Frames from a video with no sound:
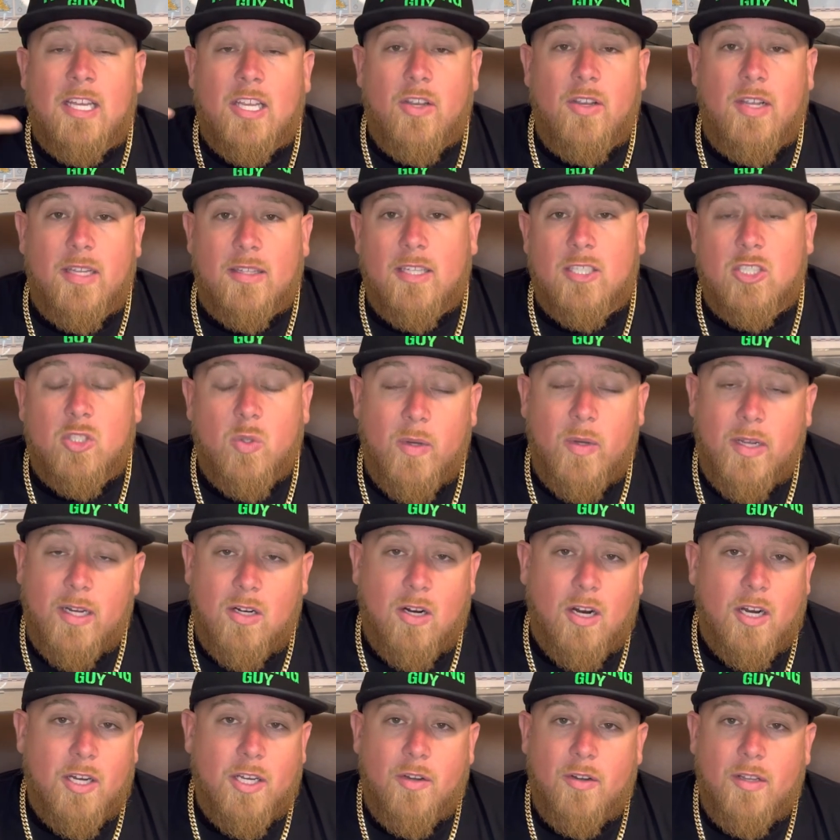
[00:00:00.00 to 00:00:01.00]
You get the TWIC
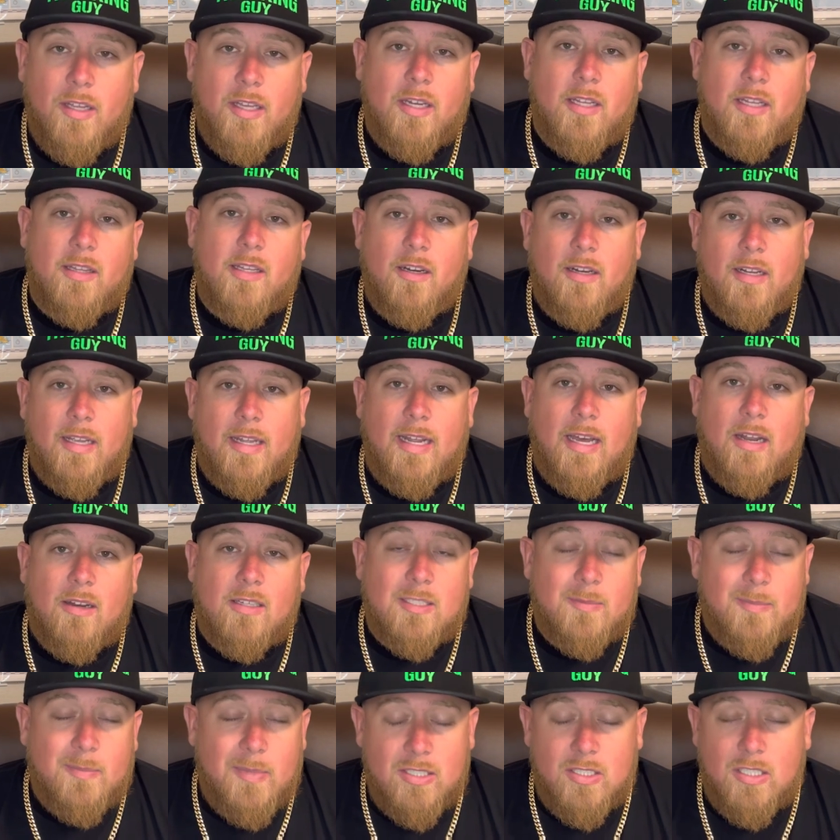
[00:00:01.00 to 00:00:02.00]
card, you can get in there and get out,
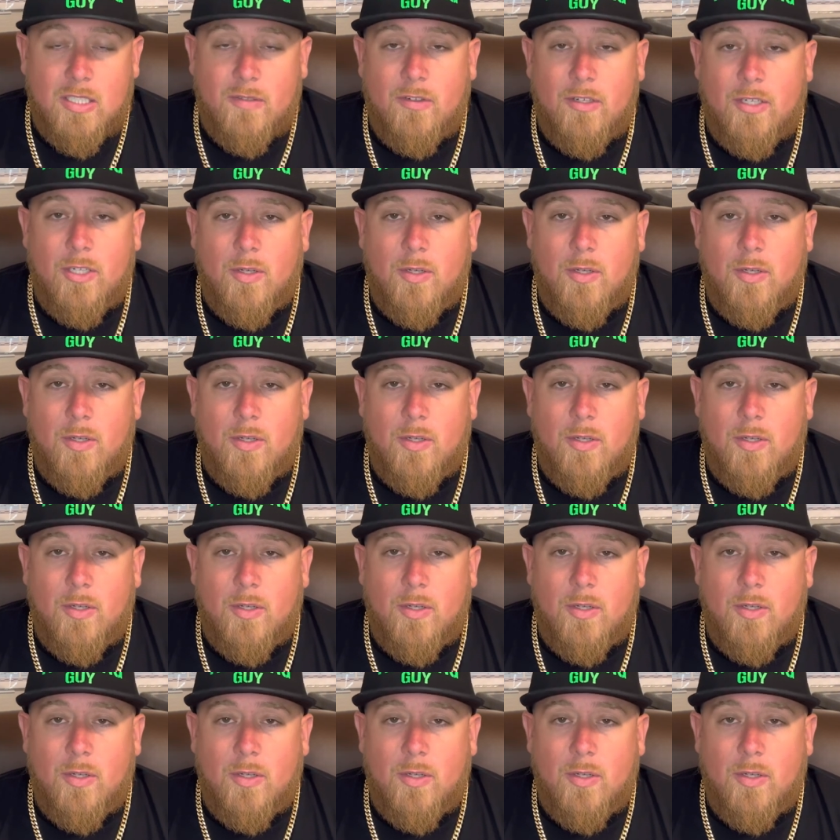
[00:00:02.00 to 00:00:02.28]
especially if